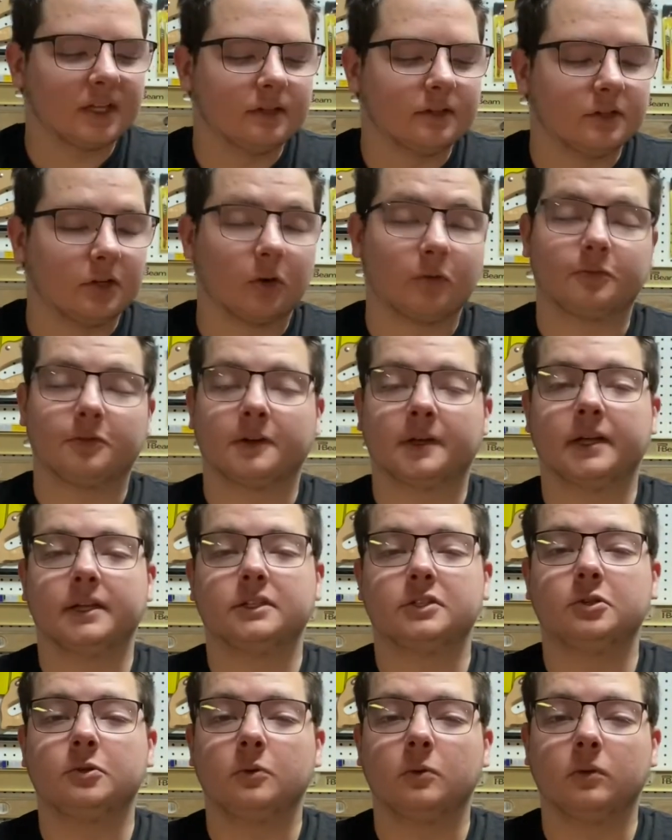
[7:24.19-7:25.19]
Don't forget
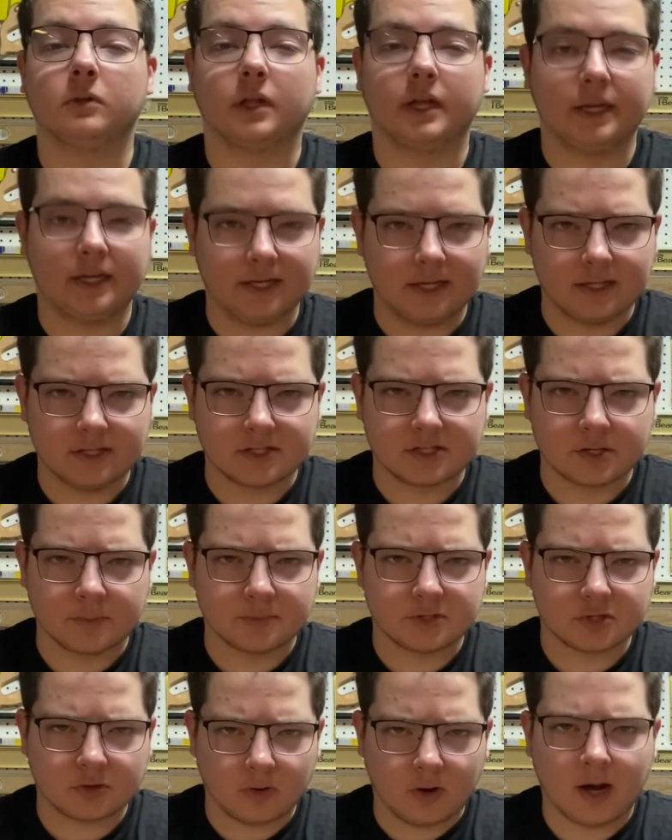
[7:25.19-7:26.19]
to like and
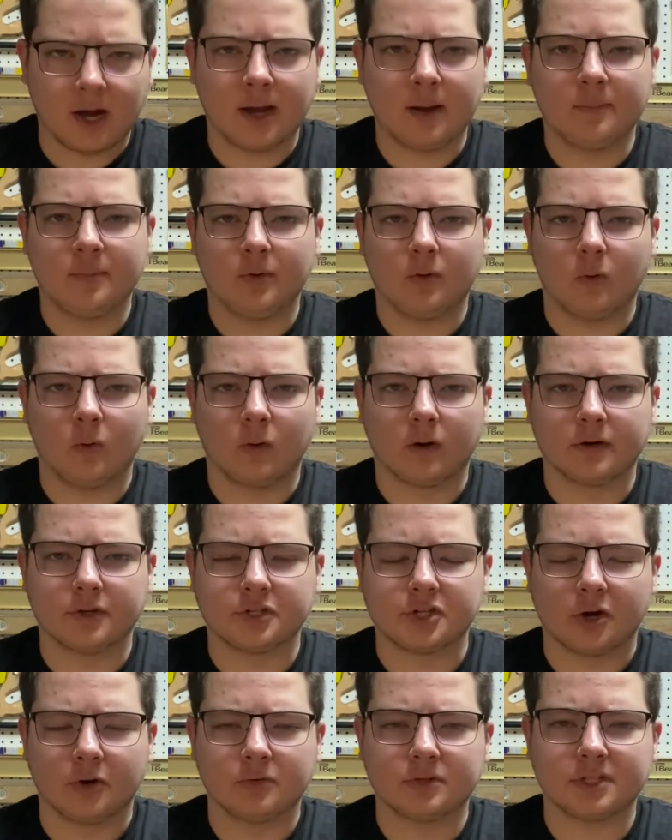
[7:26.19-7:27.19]
subscribe, or
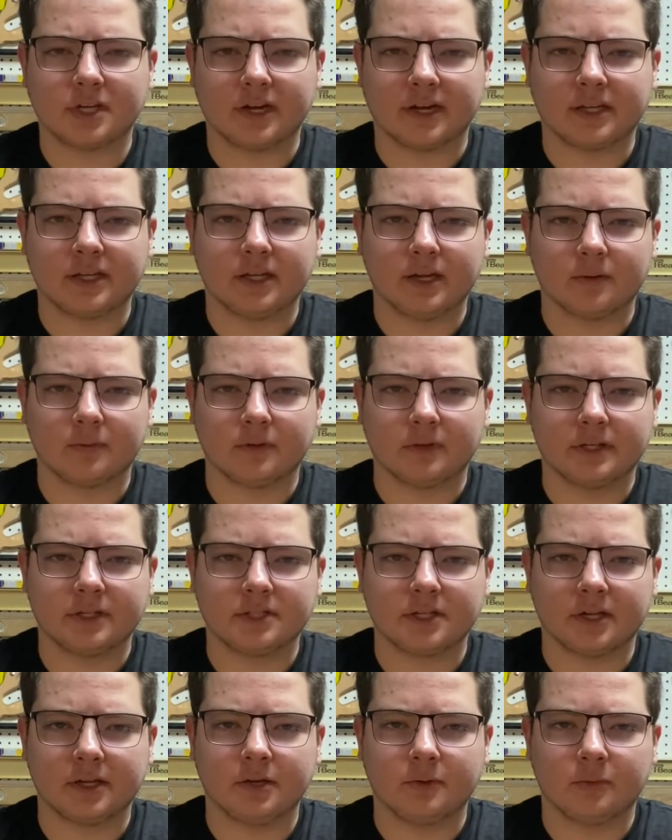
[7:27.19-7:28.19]
don't. I can't really
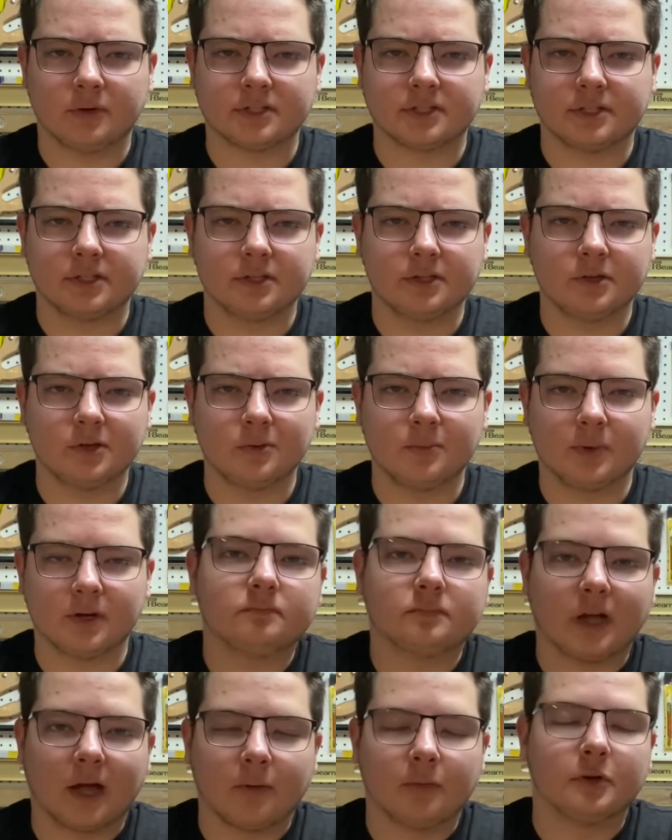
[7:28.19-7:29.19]
tell you what to do, but
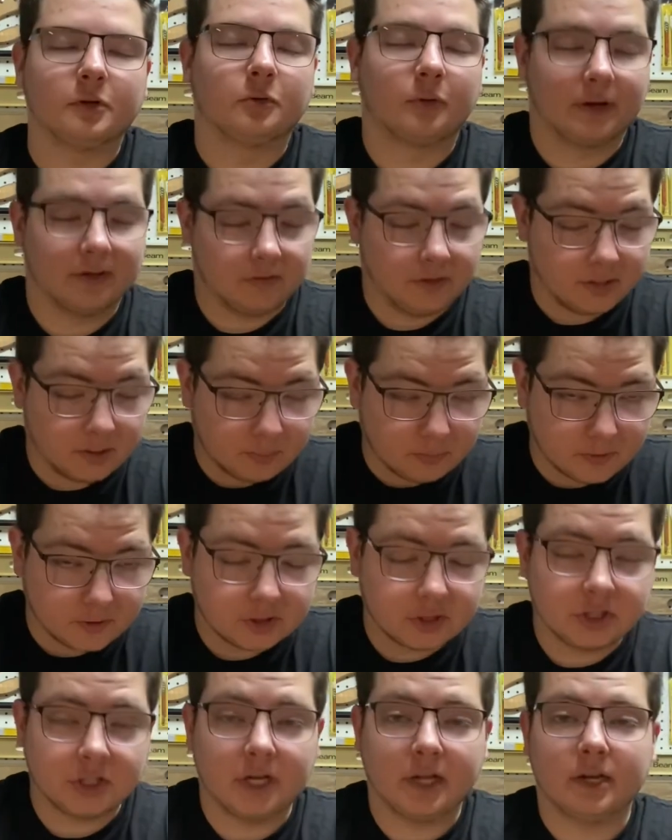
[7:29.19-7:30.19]
I would greatly
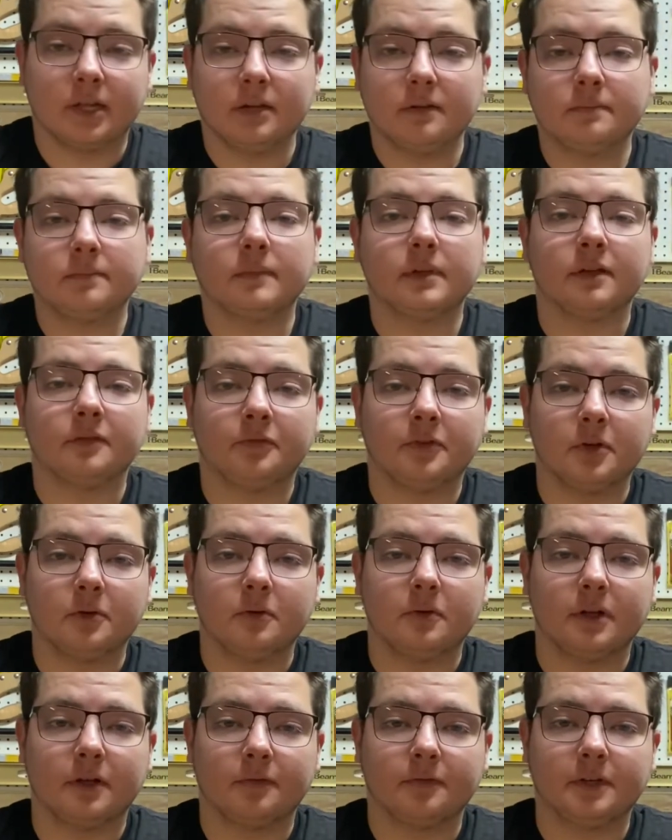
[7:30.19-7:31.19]
appreciate it if you
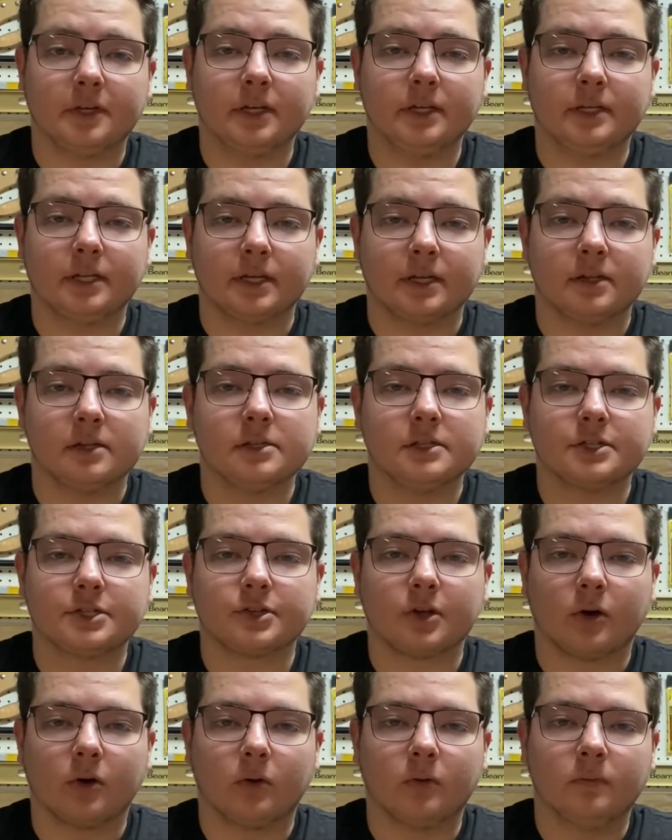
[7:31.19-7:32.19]
did.
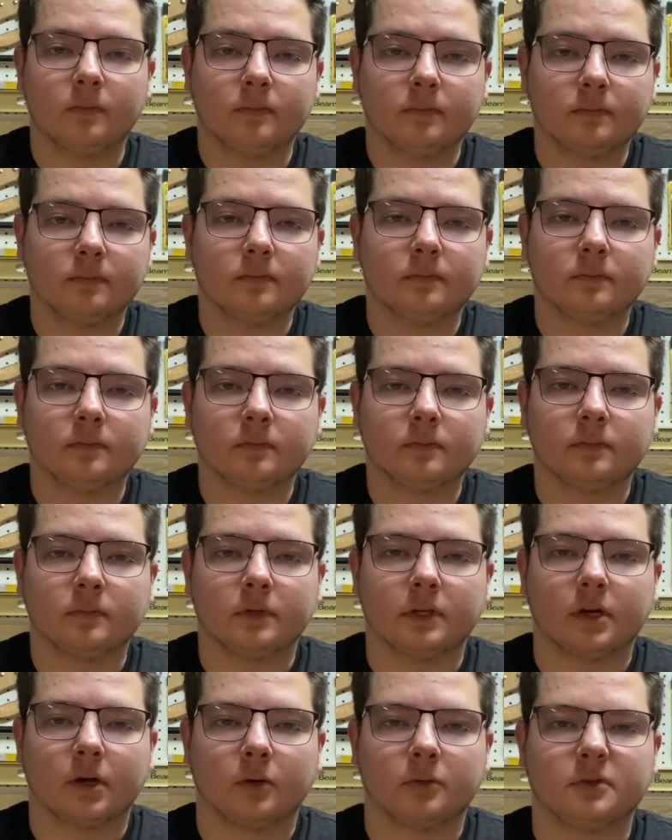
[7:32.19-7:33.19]
So,
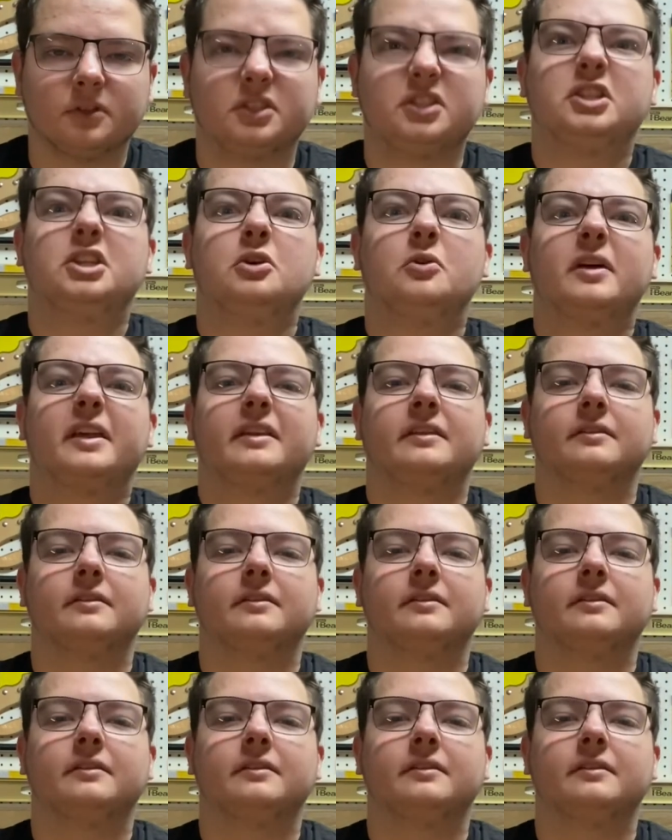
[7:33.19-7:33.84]
you know, do it.